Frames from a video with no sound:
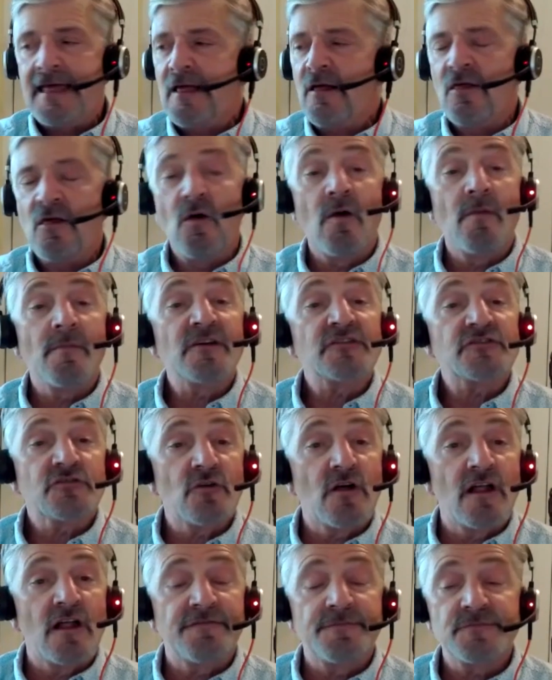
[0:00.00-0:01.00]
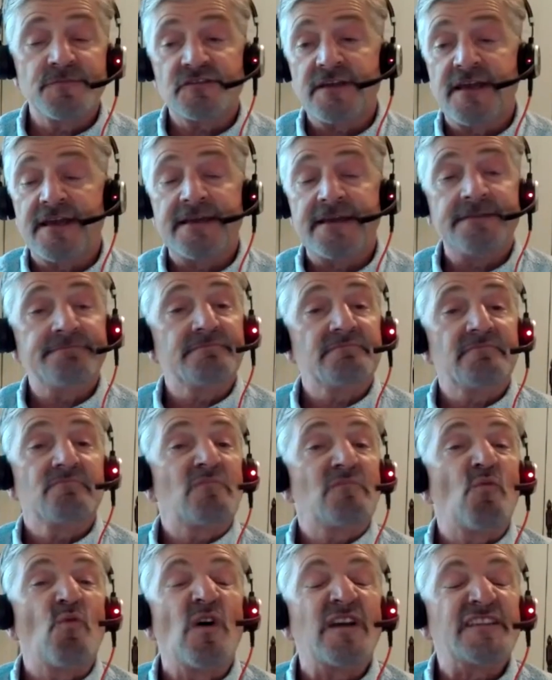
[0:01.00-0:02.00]
Almost all of them say
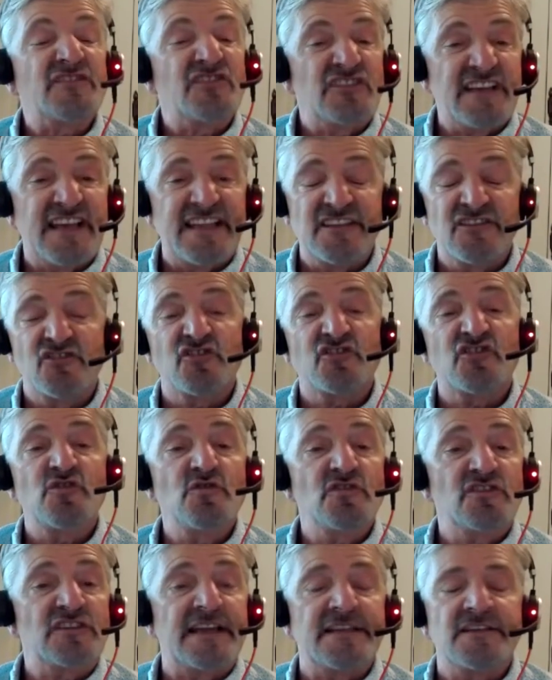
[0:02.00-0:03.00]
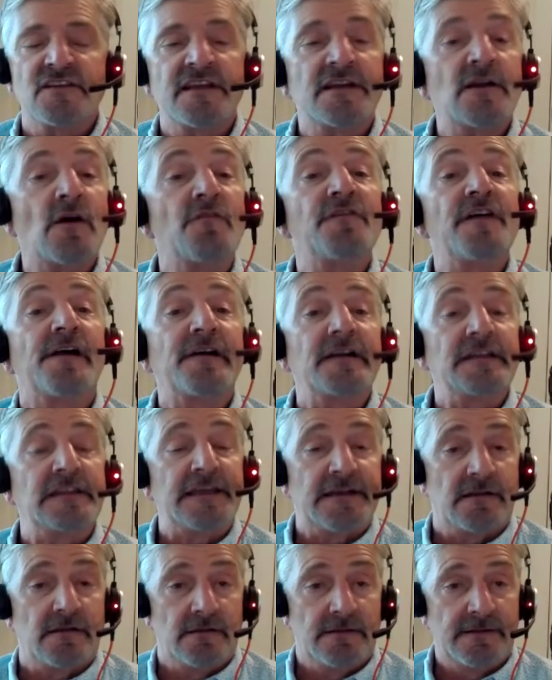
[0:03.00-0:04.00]
1 sentence, 2 sentences. They know very
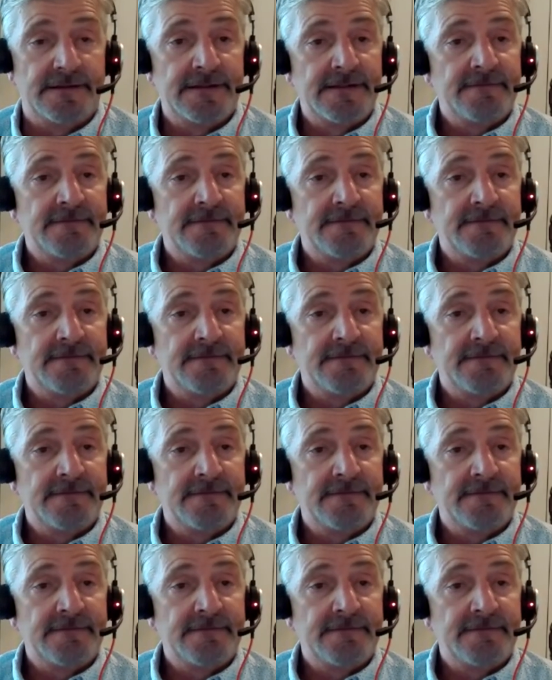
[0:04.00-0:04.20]
little.